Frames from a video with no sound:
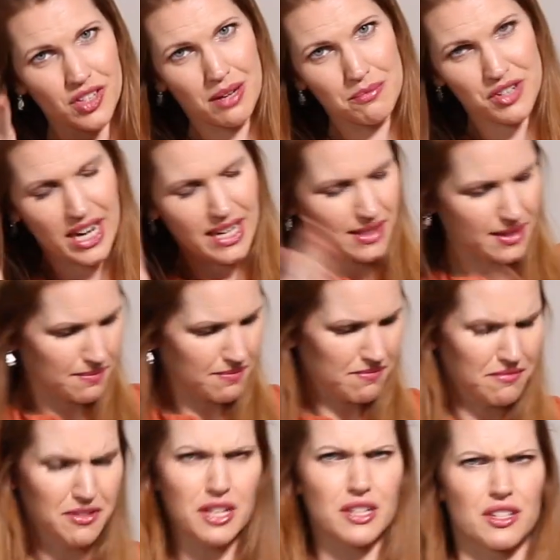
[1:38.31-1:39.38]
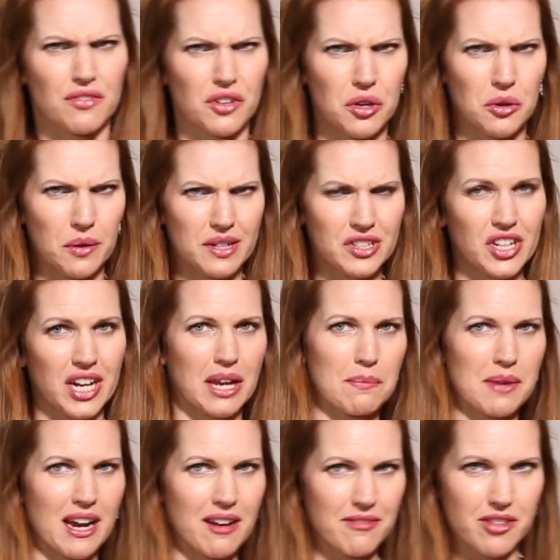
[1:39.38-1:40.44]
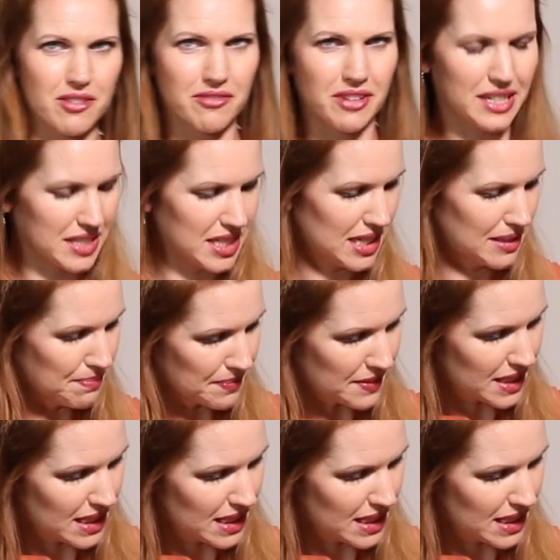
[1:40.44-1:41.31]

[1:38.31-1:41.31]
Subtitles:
I'm Chez, for those of you who are checking me out for the first time.